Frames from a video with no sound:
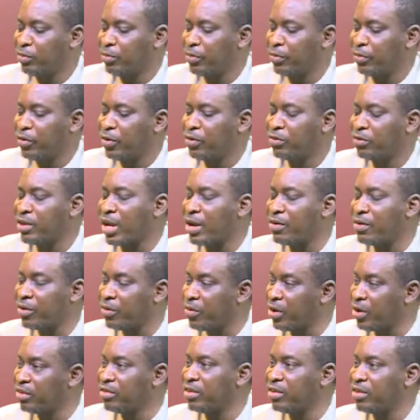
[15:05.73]
before you start
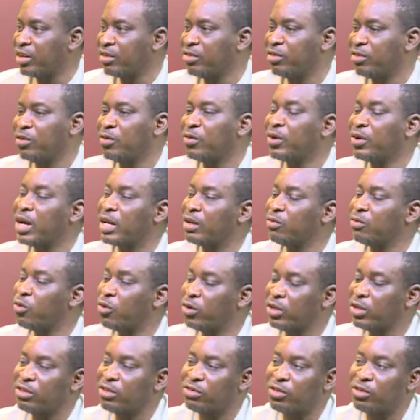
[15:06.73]
regretting it, you look at
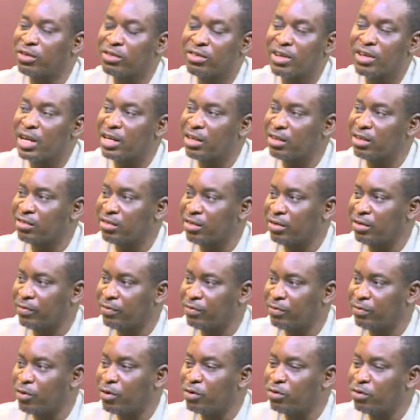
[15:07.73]
what is the alternative,
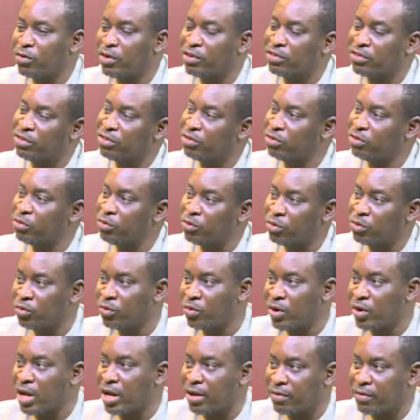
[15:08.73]
what choices do
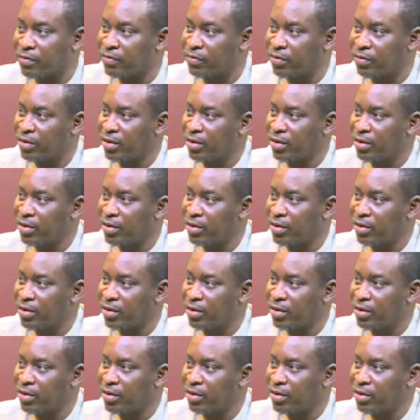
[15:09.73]
you have.